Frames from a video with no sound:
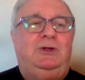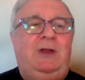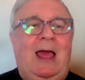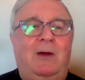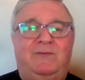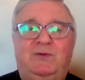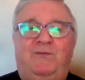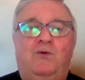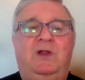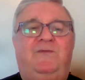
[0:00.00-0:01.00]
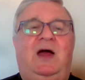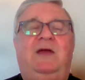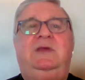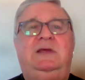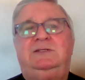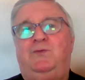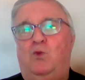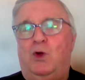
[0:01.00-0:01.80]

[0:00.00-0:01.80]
So now, after 45 years of